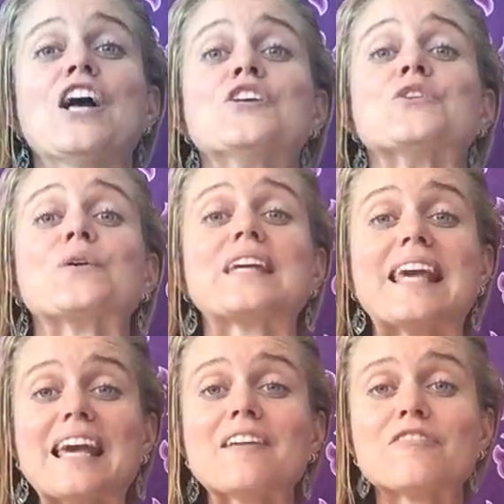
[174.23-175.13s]
So
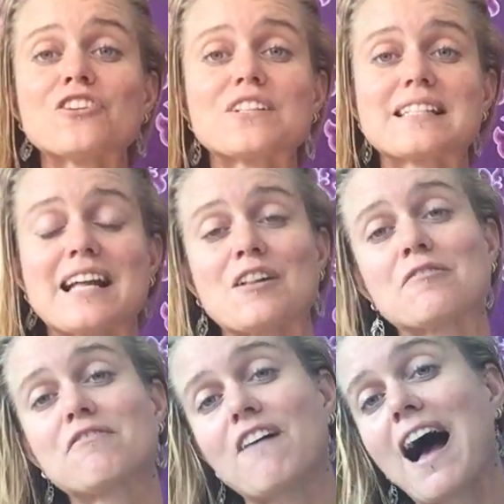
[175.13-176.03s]
give yourself
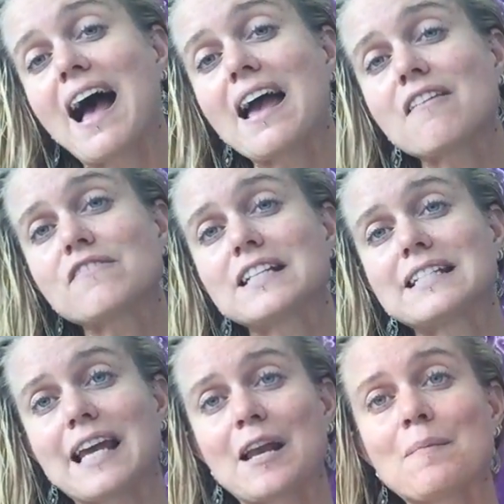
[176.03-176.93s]
5 to
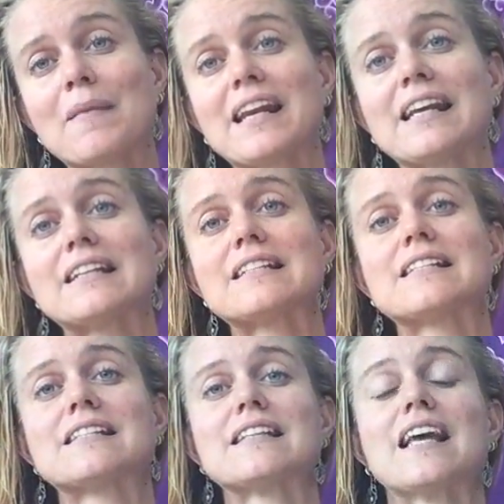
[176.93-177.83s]
10
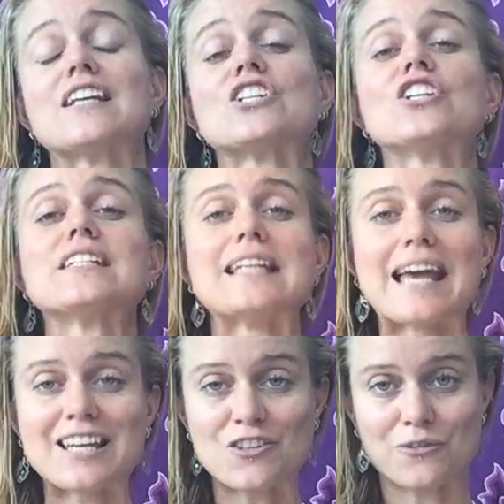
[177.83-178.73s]
minutes to
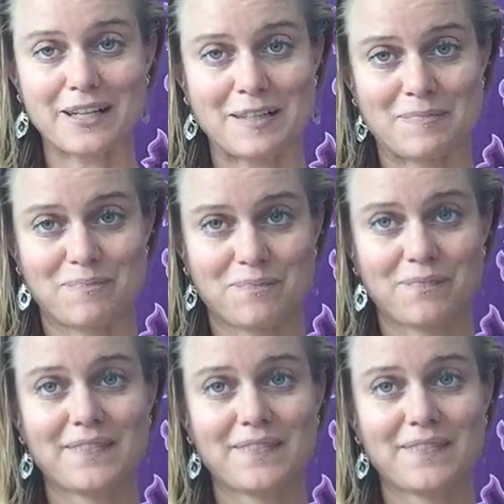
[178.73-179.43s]
daydream.